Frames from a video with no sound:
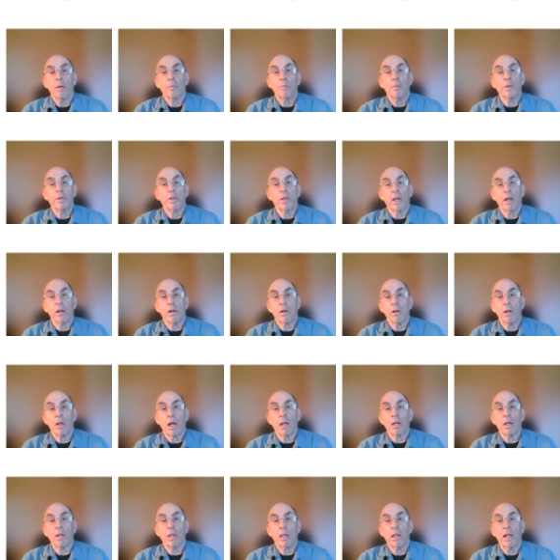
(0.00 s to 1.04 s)
but they are
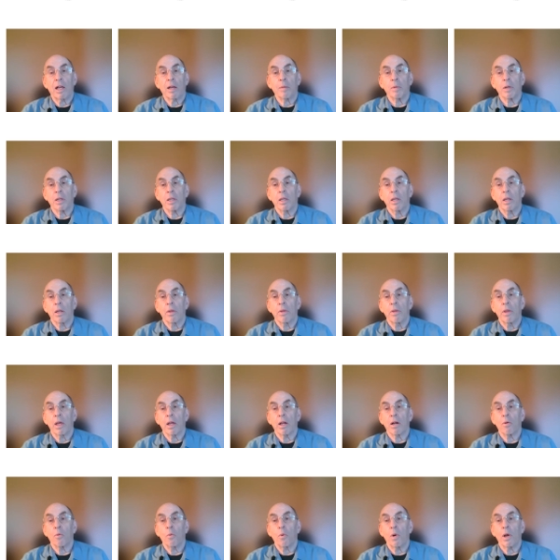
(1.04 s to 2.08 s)
not climate, they
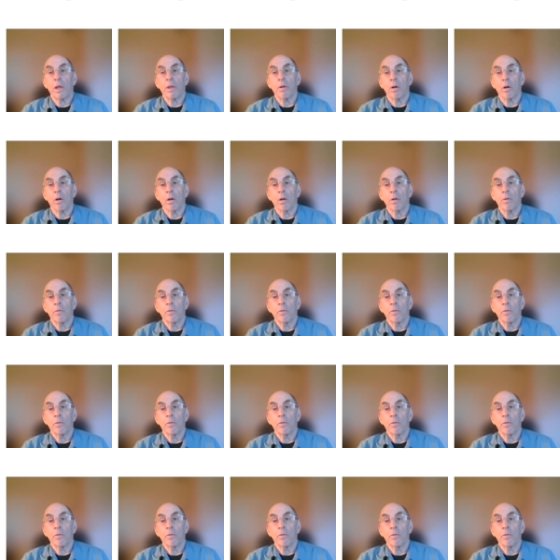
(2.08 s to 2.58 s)
are weather.